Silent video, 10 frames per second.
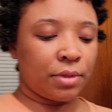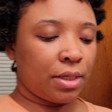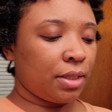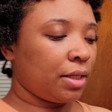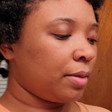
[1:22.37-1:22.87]

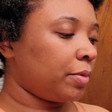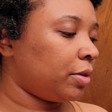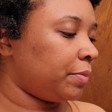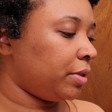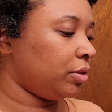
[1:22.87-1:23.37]
And then I'm going
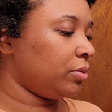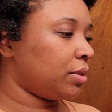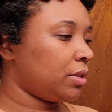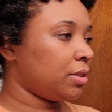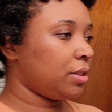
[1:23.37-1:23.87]
to be
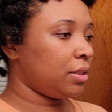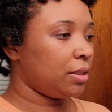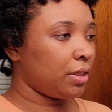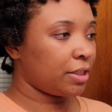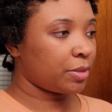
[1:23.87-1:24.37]
using
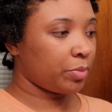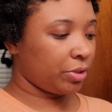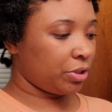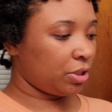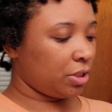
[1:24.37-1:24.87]
the
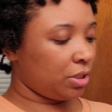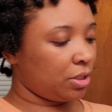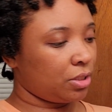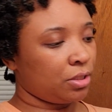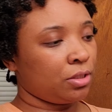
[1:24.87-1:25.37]

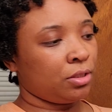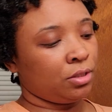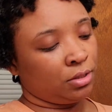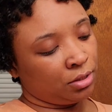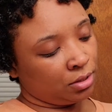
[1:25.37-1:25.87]
Expression
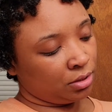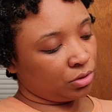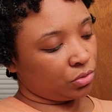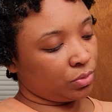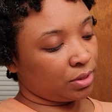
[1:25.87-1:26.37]

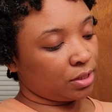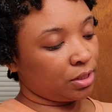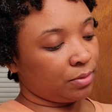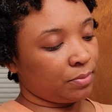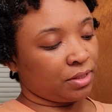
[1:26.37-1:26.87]
twist
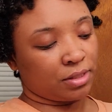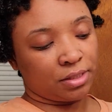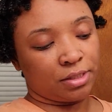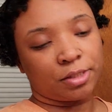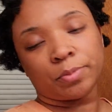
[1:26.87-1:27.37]
up. It's
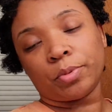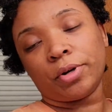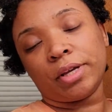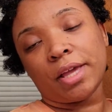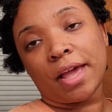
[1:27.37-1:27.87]
the
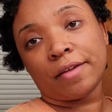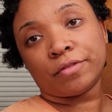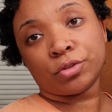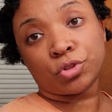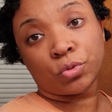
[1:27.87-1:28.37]
springy
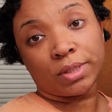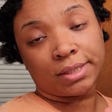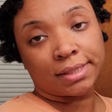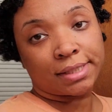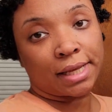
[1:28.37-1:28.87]
afro
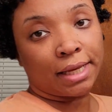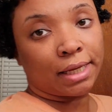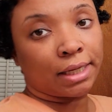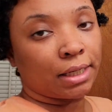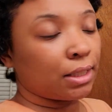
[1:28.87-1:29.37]
twist,
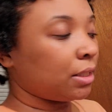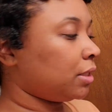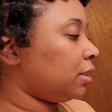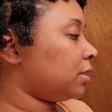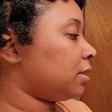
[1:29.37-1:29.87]

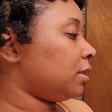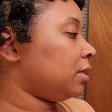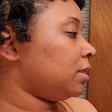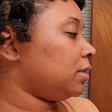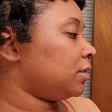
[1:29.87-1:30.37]
and this
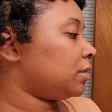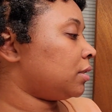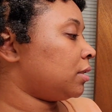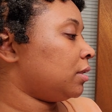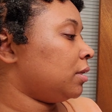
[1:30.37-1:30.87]
is
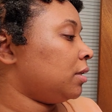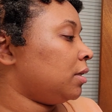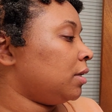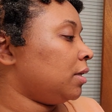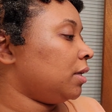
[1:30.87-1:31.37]

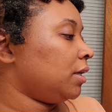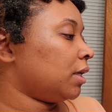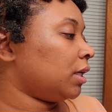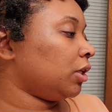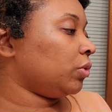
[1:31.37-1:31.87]
in a
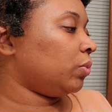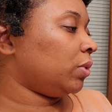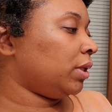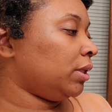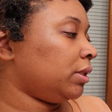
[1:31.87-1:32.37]
color
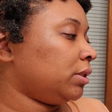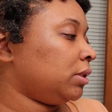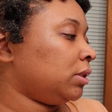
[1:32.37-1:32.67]
1,